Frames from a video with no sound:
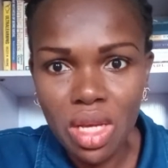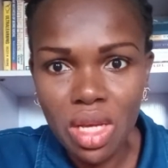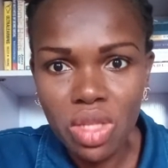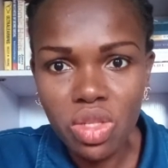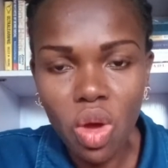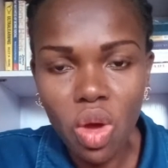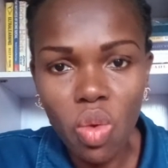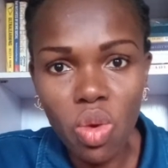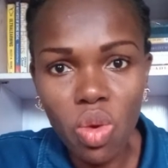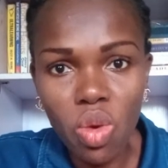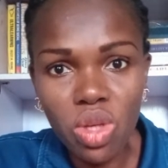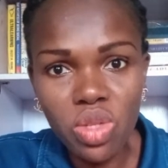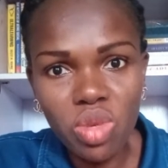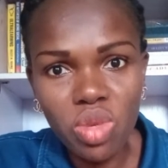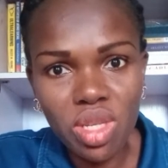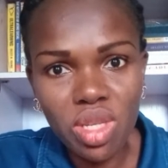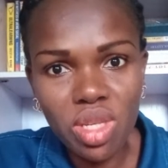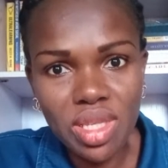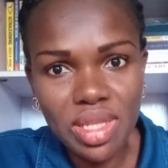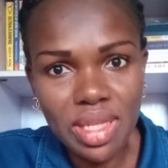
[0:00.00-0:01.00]
Someone
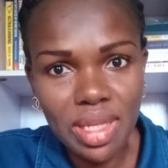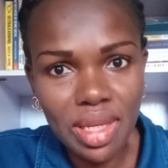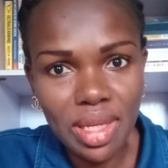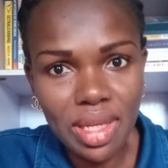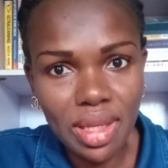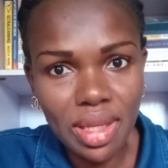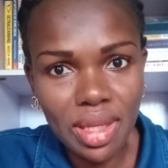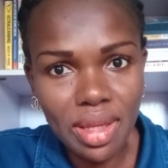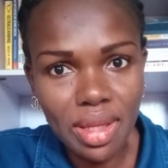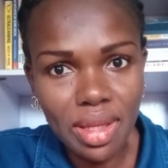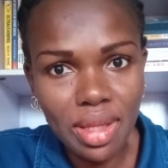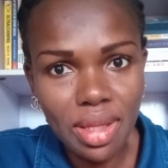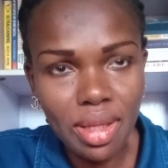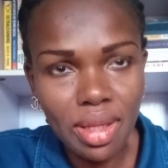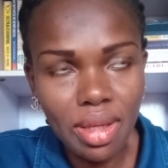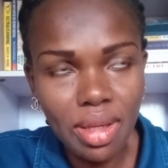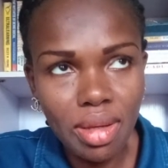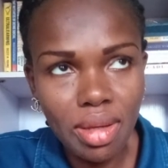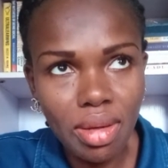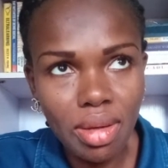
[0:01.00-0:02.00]
was
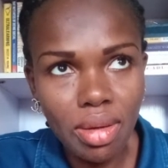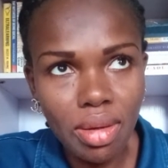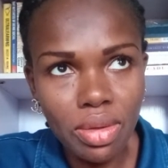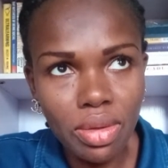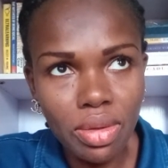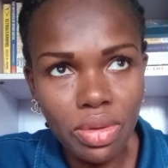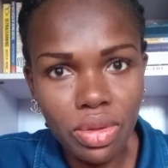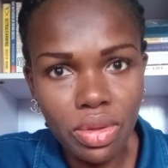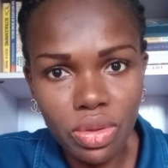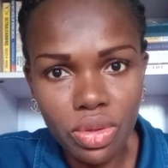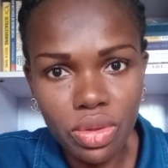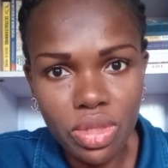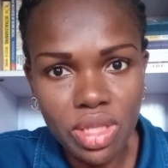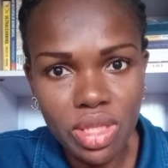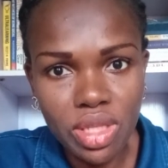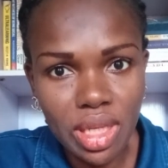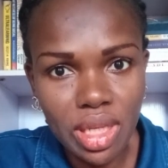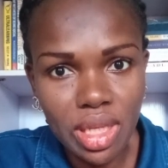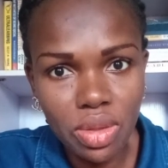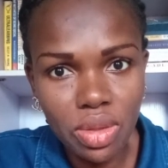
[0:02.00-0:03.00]
waiting on the
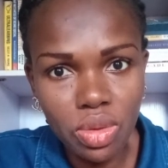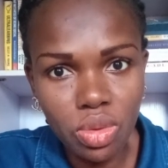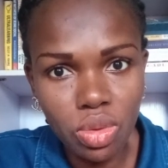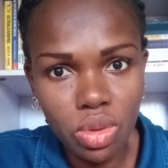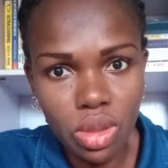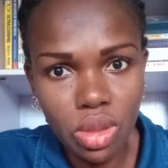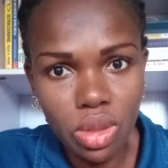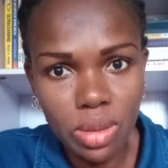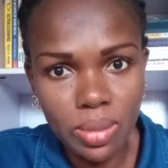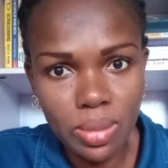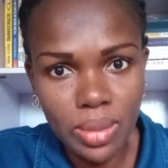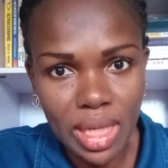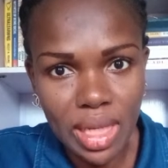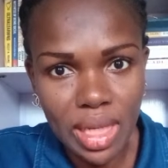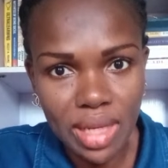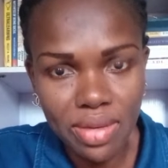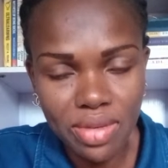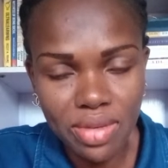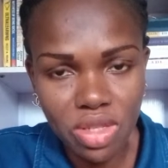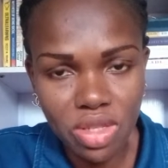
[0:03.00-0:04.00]
scheduled
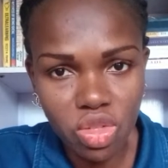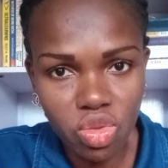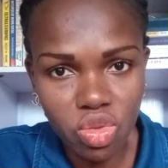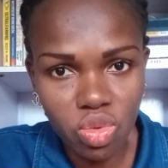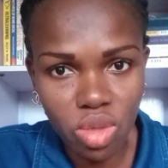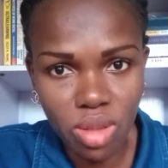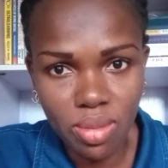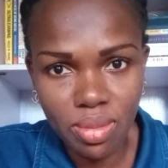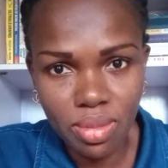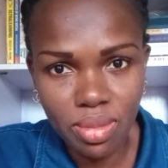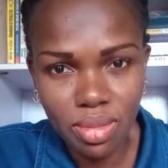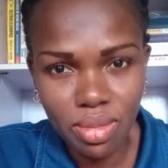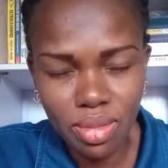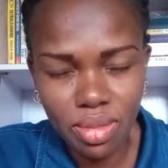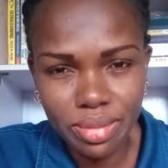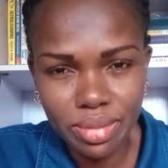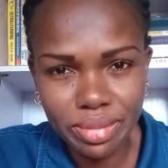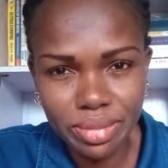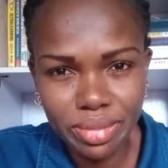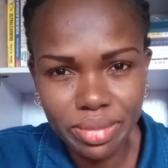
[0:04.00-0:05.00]
live stream,
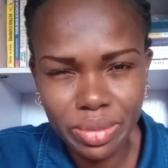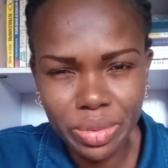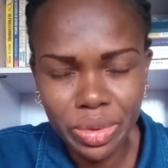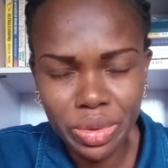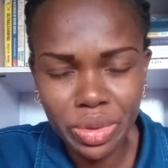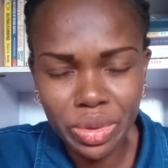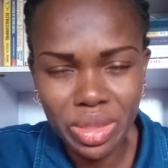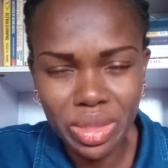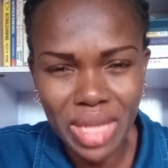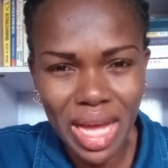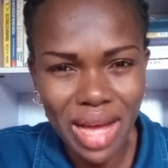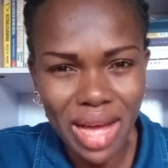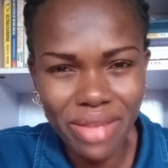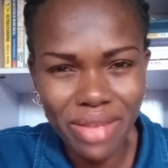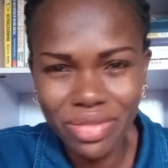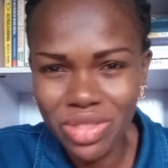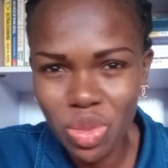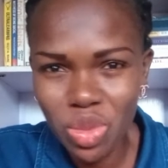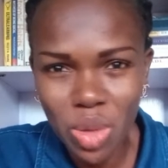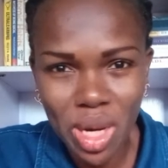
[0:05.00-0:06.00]
but
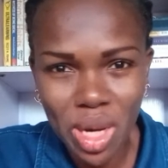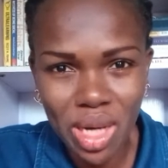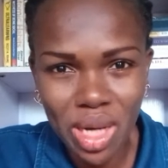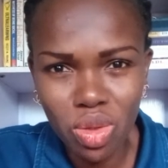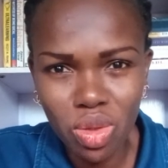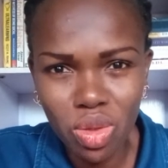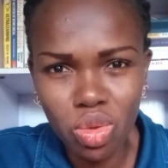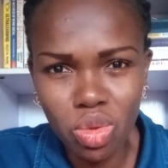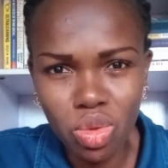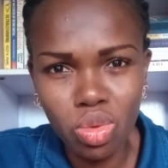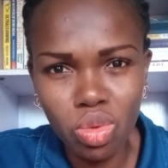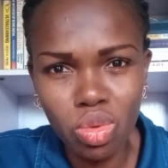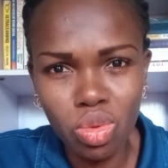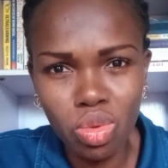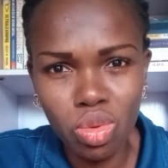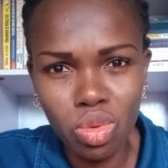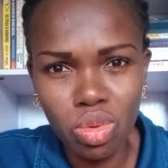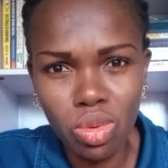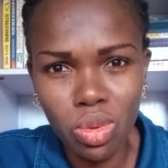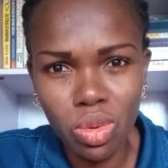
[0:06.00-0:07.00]
I've tried to